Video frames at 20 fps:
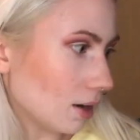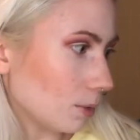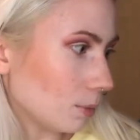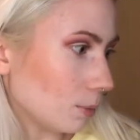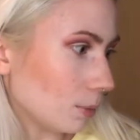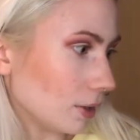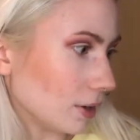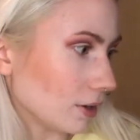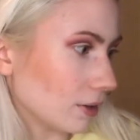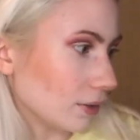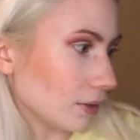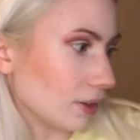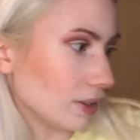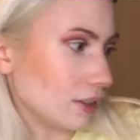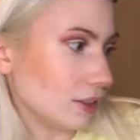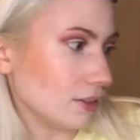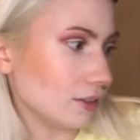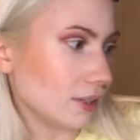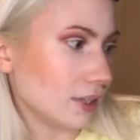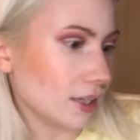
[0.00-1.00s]
we are going
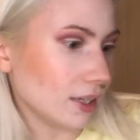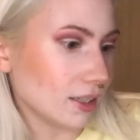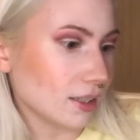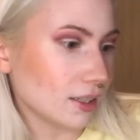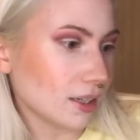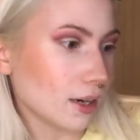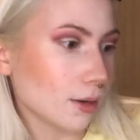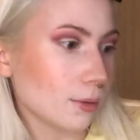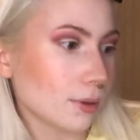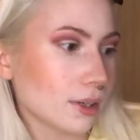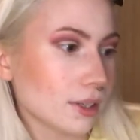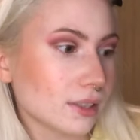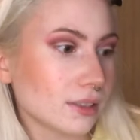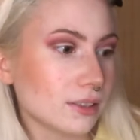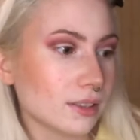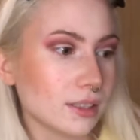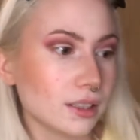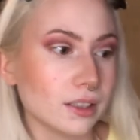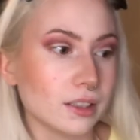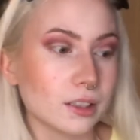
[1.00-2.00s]
to take our
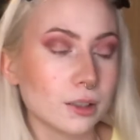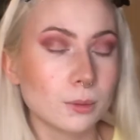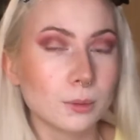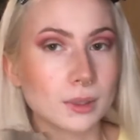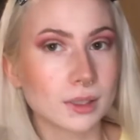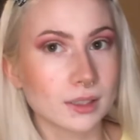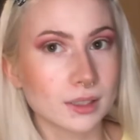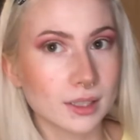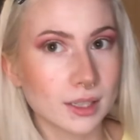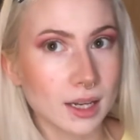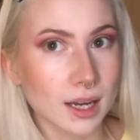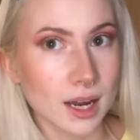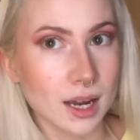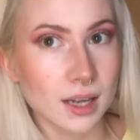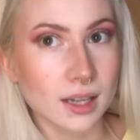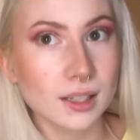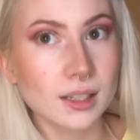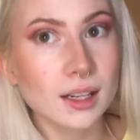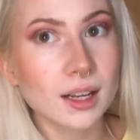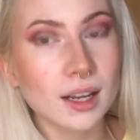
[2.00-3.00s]
concealer once
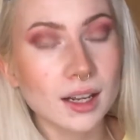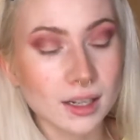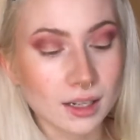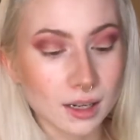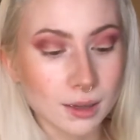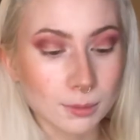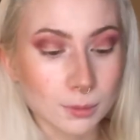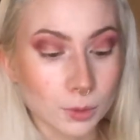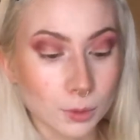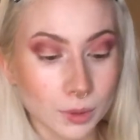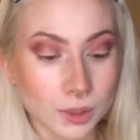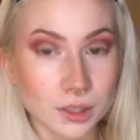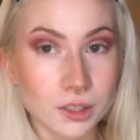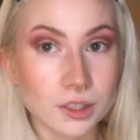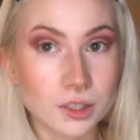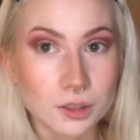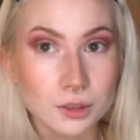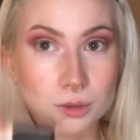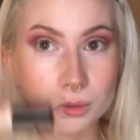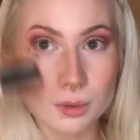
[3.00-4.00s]
again, and I'm going
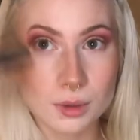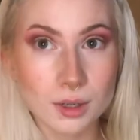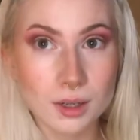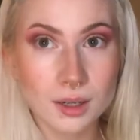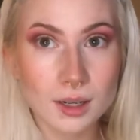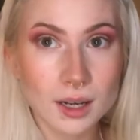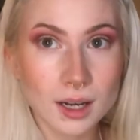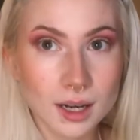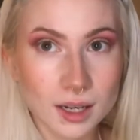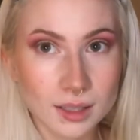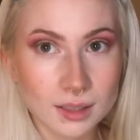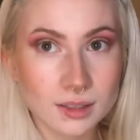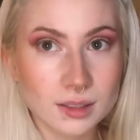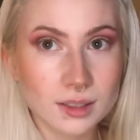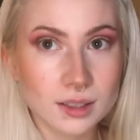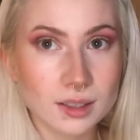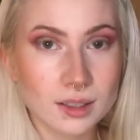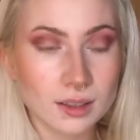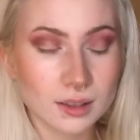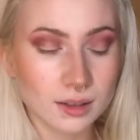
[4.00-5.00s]
to
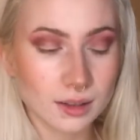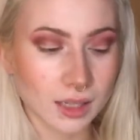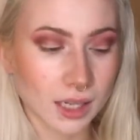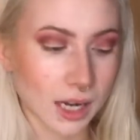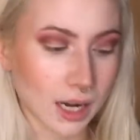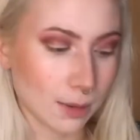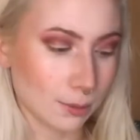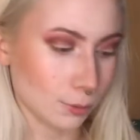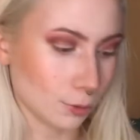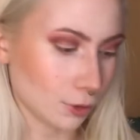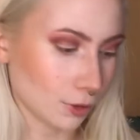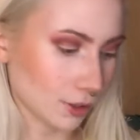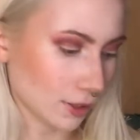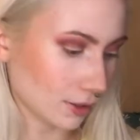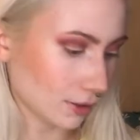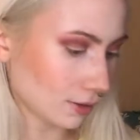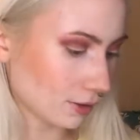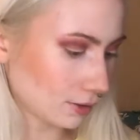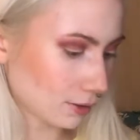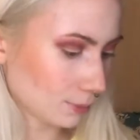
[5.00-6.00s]
cut the damn
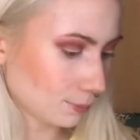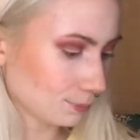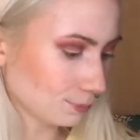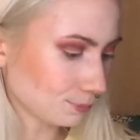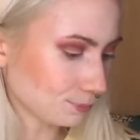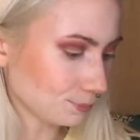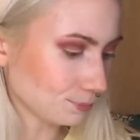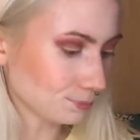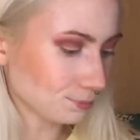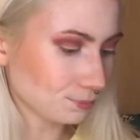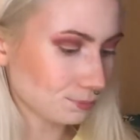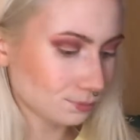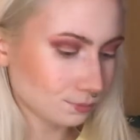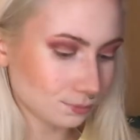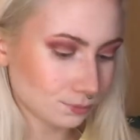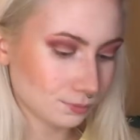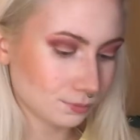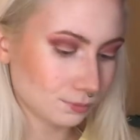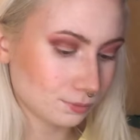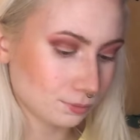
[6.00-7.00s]
crease.
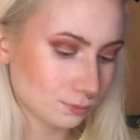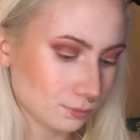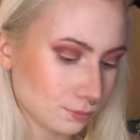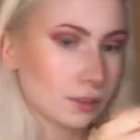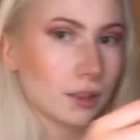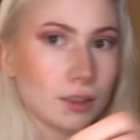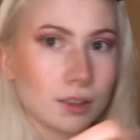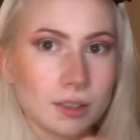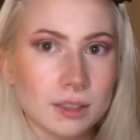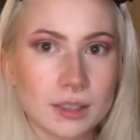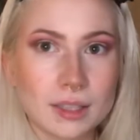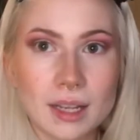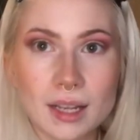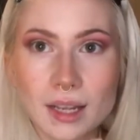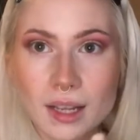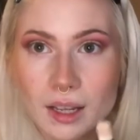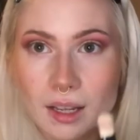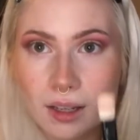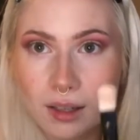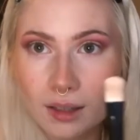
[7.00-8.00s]
I'm just
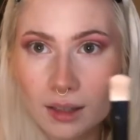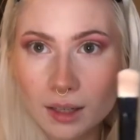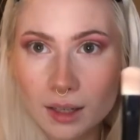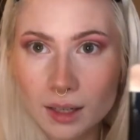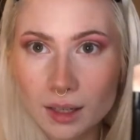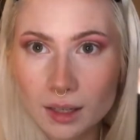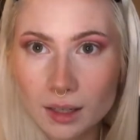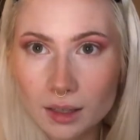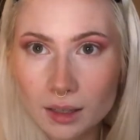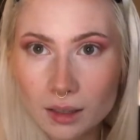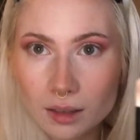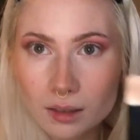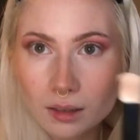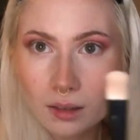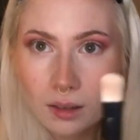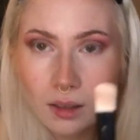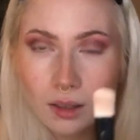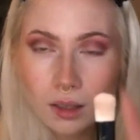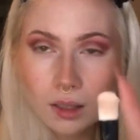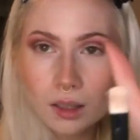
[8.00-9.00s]
taking a
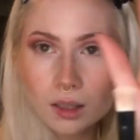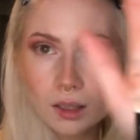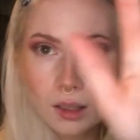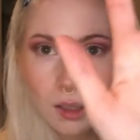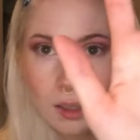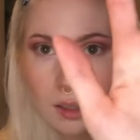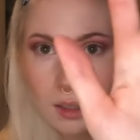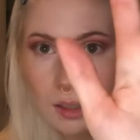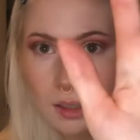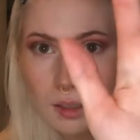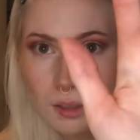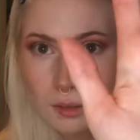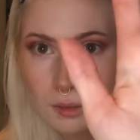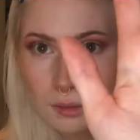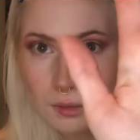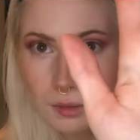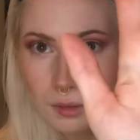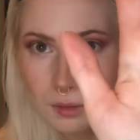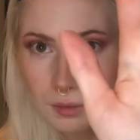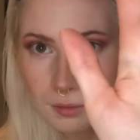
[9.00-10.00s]
kind of
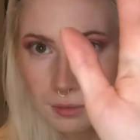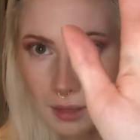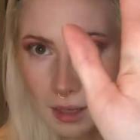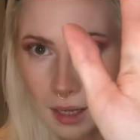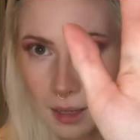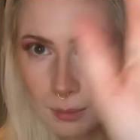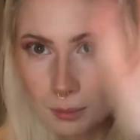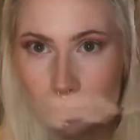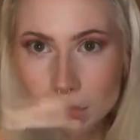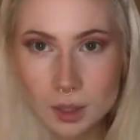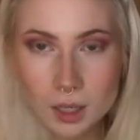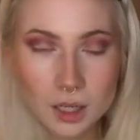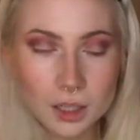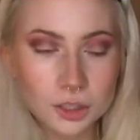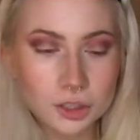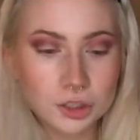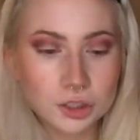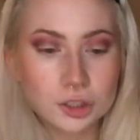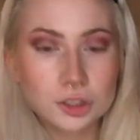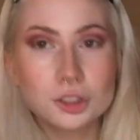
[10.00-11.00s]
flat
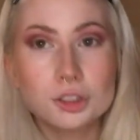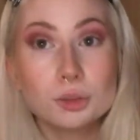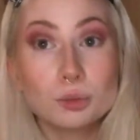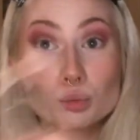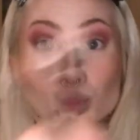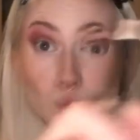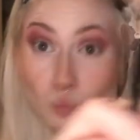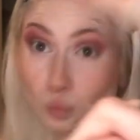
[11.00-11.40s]
brush.